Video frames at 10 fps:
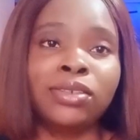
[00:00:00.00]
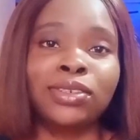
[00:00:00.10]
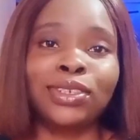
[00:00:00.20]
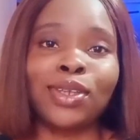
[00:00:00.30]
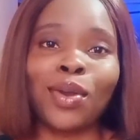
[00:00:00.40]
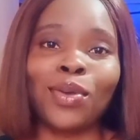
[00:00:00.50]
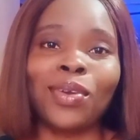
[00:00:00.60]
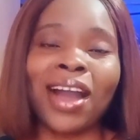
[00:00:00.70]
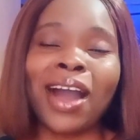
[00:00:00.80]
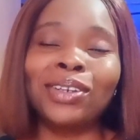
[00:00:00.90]

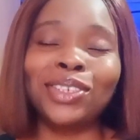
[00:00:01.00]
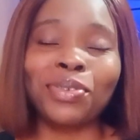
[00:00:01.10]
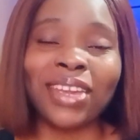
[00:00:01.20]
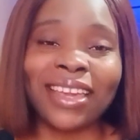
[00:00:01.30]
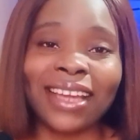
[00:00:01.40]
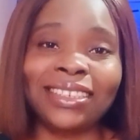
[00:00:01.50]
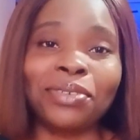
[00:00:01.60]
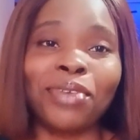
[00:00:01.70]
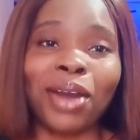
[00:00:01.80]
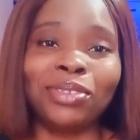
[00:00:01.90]
So, how do we get
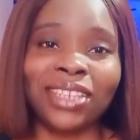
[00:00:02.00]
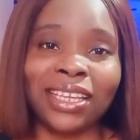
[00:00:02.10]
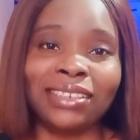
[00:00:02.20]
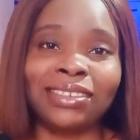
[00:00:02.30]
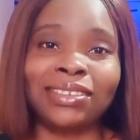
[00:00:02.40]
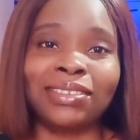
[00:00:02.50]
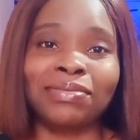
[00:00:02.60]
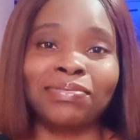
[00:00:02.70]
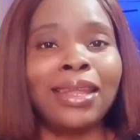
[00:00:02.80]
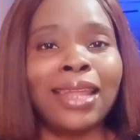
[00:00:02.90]
around this?
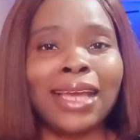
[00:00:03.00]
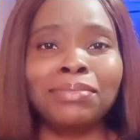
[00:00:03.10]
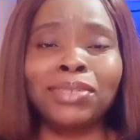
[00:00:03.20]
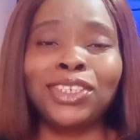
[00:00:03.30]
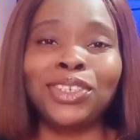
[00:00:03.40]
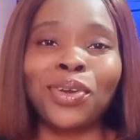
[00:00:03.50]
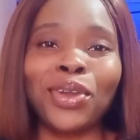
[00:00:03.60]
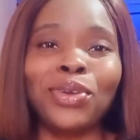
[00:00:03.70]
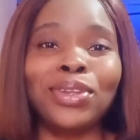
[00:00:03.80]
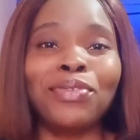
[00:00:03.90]
Let me show
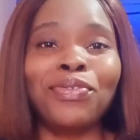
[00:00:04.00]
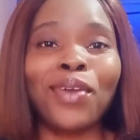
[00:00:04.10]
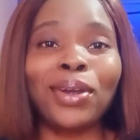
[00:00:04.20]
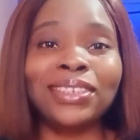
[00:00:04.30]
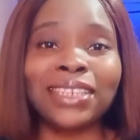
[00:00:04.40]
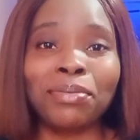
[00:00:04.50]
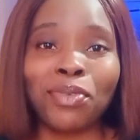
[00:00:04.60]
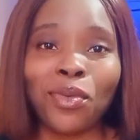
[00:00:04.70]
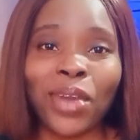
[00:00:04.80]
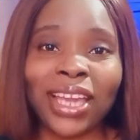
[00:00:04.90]
you the 4
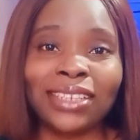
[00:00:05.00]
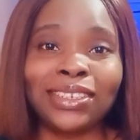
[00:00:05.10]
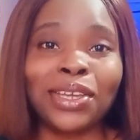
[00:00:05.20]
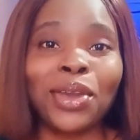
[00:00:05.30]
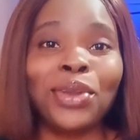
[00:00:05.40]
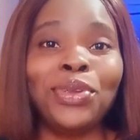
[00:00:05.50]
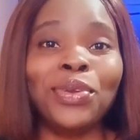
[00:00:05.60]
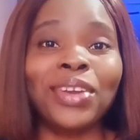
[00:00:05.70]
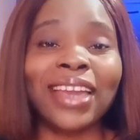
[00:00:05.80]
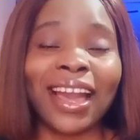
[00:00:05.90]
simple ways
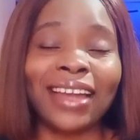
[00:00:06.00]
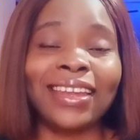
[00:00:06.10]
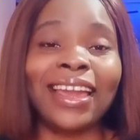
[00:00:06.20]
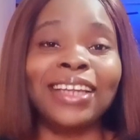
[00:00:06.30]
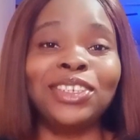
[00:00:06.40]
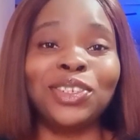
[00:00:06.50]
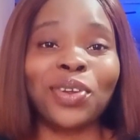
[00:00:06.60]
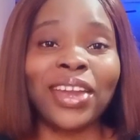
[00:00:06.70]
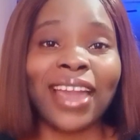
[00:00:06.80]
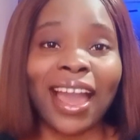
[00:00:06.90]
you can
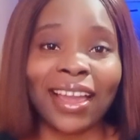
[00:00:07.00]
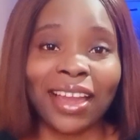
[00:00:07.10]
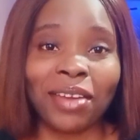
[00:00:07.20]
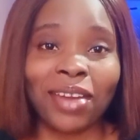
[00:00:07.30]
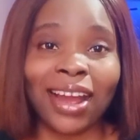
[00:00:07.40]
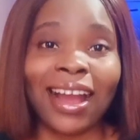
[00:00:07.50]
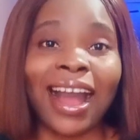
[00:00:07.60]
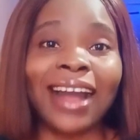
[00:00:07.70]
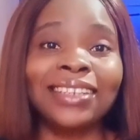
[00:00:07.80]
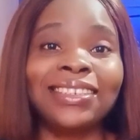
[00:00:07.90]
enjoy akara
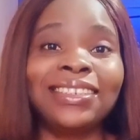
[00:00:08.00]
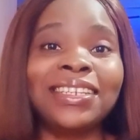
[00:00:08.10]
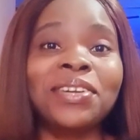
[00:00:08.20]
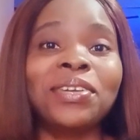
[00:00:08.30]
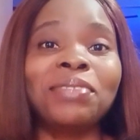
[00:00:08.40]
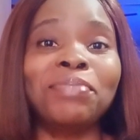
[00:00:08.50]
and still